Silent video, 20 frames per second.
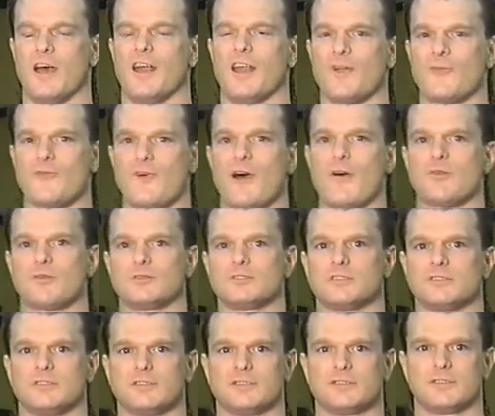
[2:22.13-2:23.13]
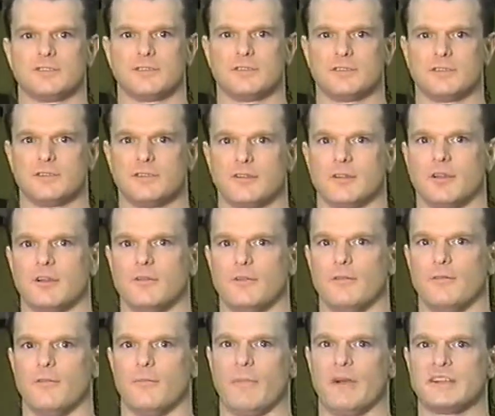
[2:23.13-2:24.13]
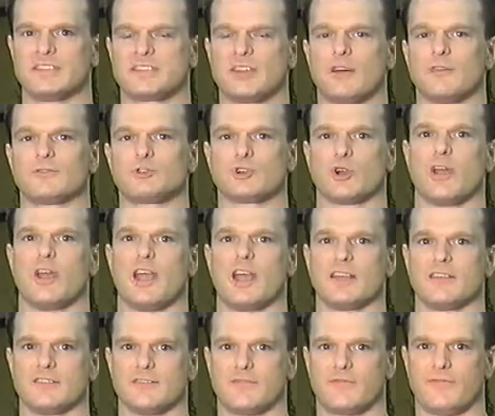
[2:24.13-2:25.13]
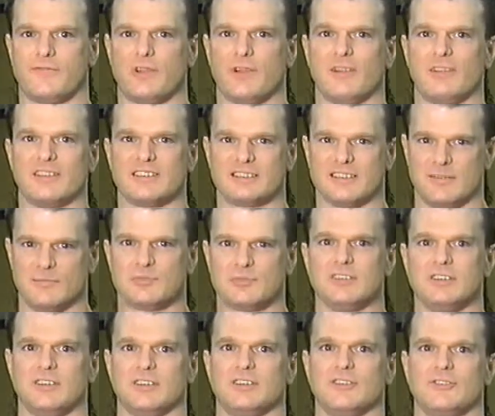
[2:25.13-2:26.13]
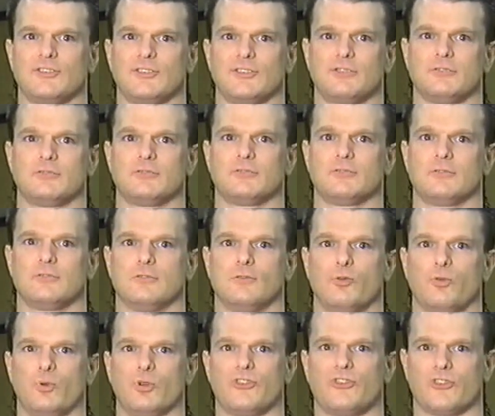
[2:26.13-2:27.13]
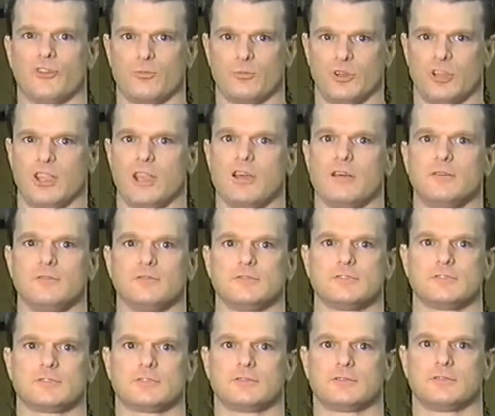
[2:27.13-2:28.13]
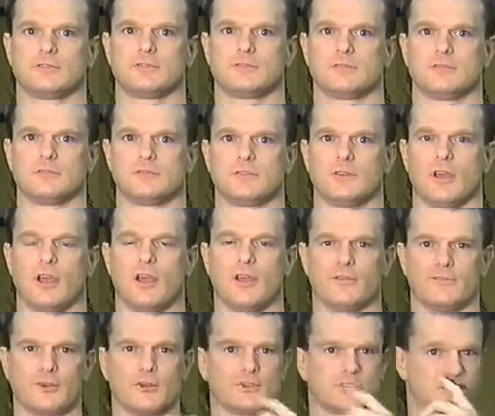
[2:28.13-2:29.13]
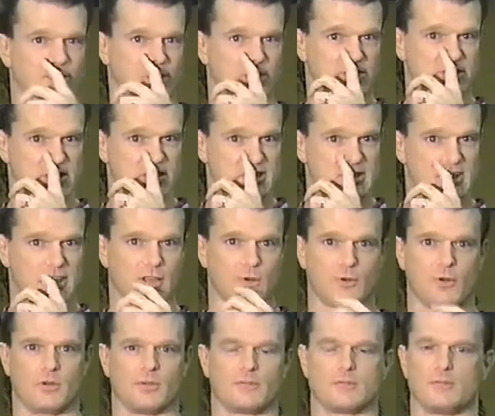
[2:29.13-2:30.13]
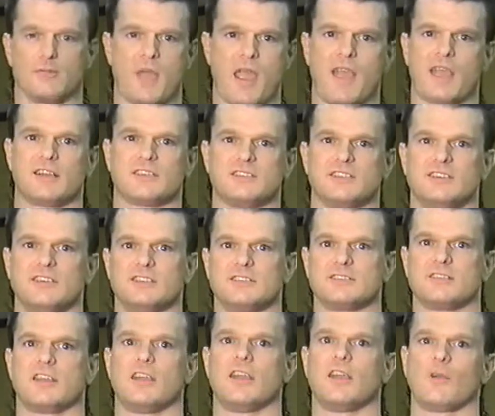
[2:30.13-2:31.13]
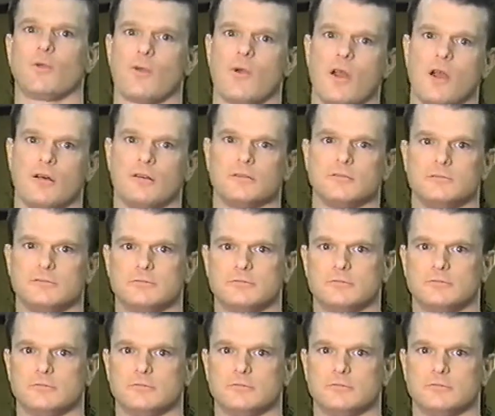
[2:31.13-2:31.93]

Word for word: And I found myself trying to fill this emptiness with something else. First, it was easy. There were magazines laying around